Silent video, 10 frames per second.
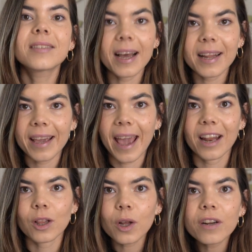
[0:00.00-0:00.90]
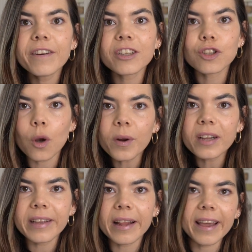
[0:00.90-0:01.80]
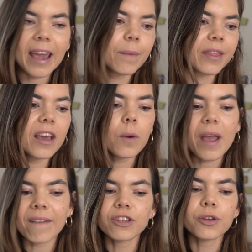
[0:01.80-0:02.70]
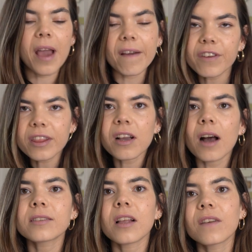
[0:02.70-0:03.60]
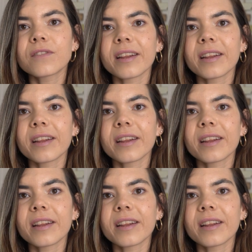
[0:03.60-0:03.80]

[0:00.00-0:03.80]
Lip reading: Delegate. A lot of us don't want to delegate. We think we have to do everything ourselves.